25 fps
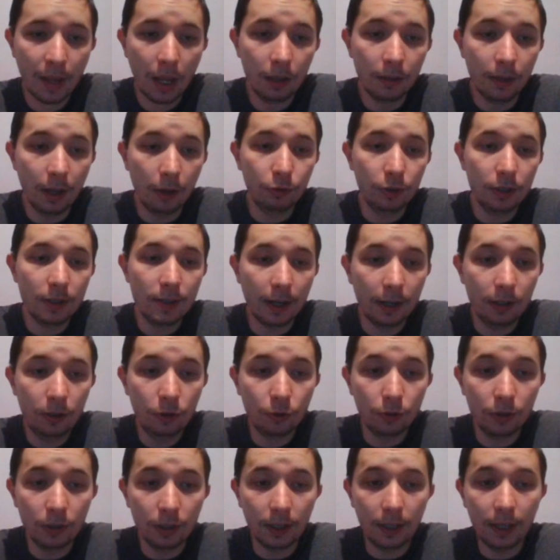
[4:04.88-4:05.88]
Now the knight
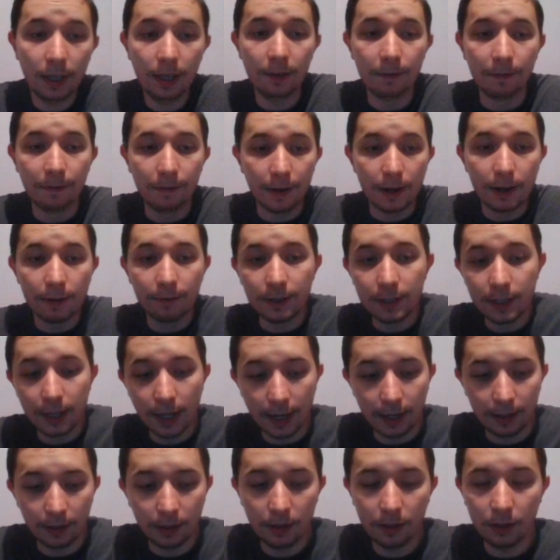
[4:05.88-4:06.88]
on e5 is
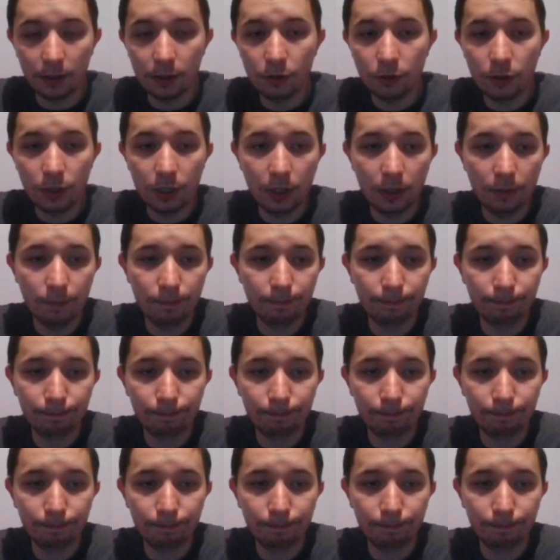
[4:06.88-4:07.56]
hanging, as you see.